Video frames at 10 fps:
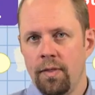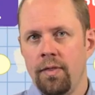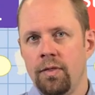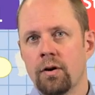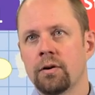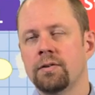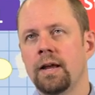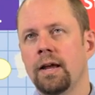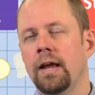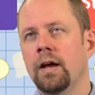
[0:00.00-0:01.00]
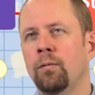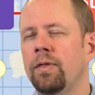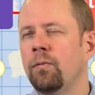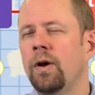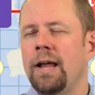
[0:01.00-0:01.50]
there,
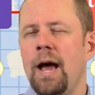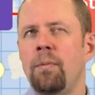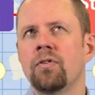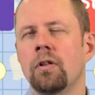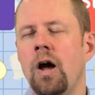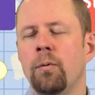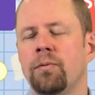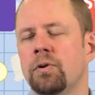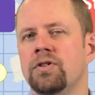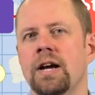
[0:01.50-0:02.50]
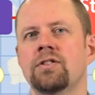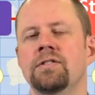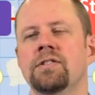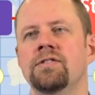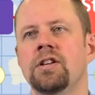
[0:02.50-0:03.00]
with, what happens a lot with
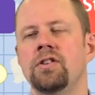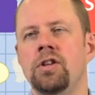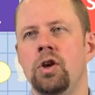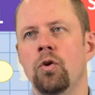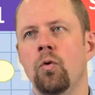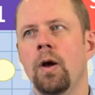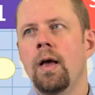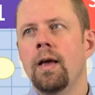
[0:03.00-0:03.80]
projections is that you